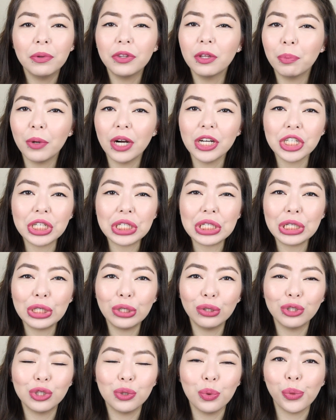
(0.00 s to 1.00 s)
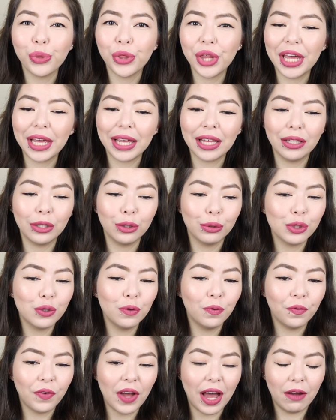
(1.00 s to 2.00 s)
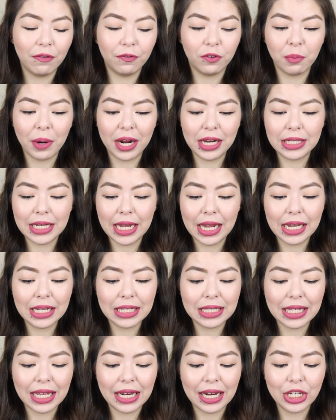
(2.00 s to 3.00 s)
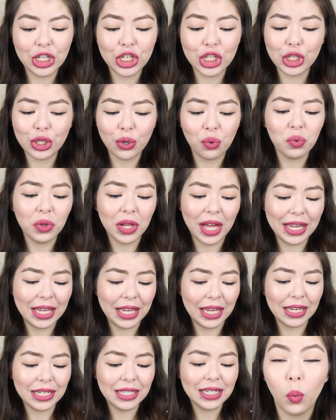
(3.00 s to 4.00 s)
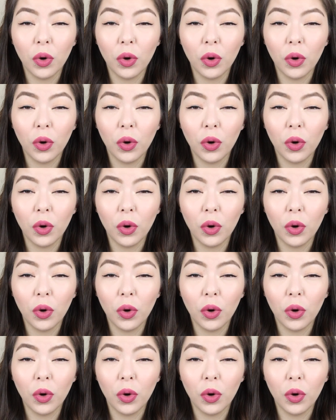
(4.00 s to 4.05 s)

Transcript: but the brush is a little too thick, a little too fat for my taste, and I just don't like it.